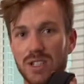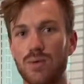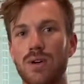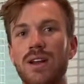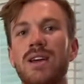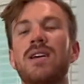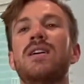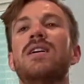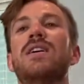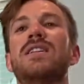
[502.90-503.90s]
you would
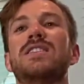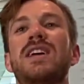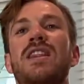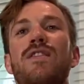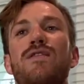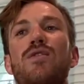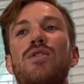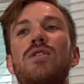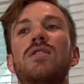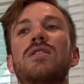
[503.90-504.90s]
to get the
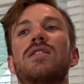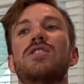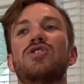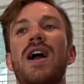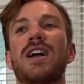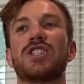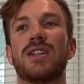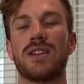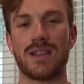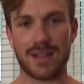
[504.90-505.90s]
full contraction